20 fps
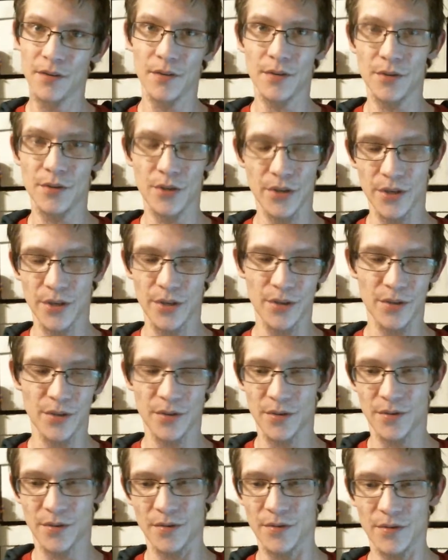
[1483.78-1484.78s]

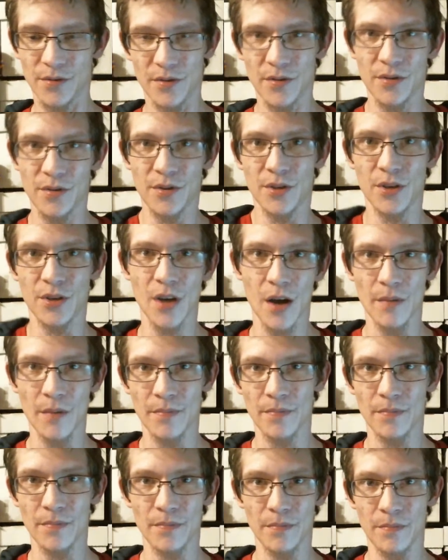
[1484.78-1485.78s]
she's she
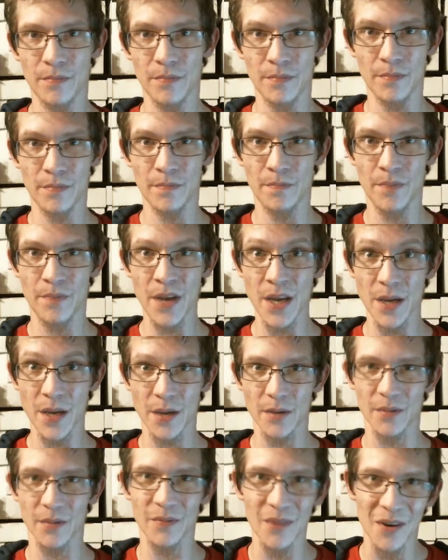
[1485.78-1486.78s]
got
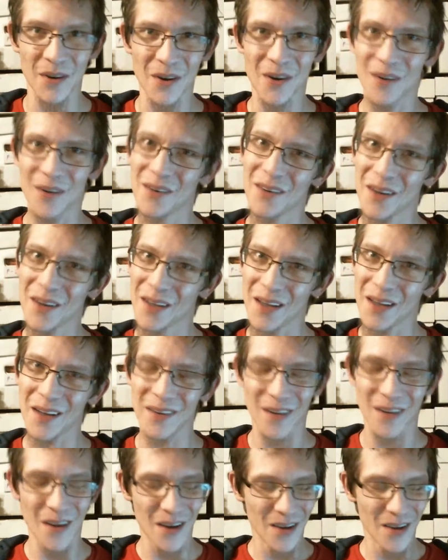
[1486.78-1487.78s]
beat
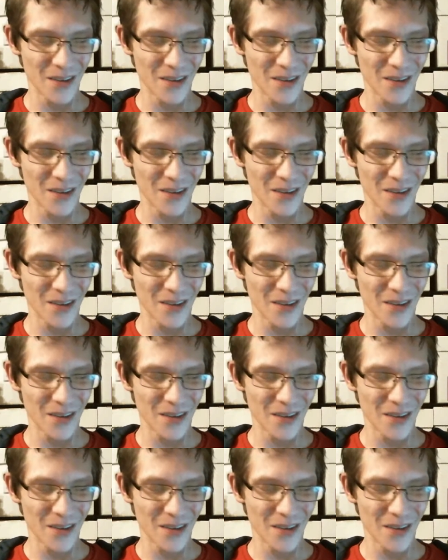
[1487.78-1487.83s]
again.